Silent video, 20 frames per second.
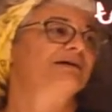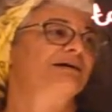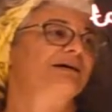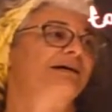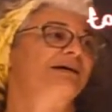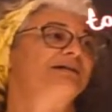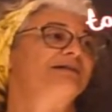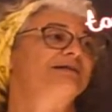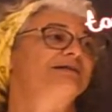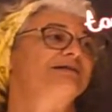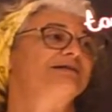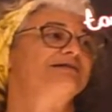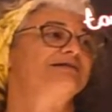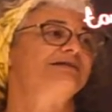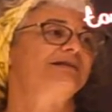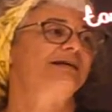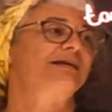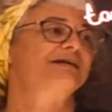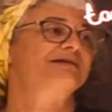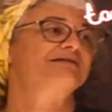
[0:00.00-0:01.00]
And in this
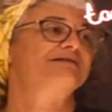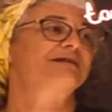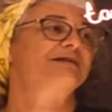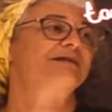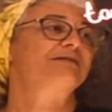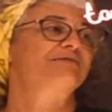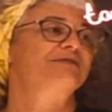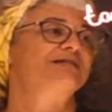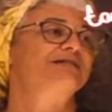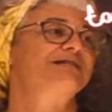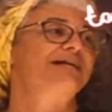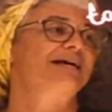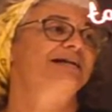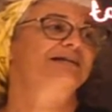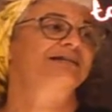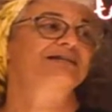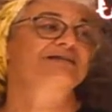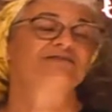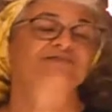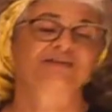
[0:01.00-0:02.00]
case, I have a
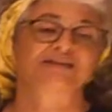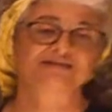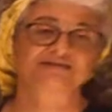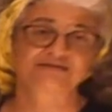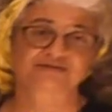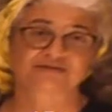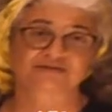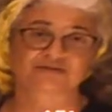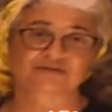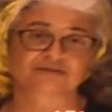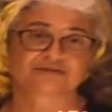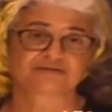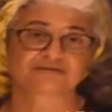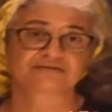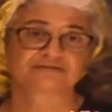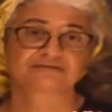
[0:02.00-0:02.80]
negative answer.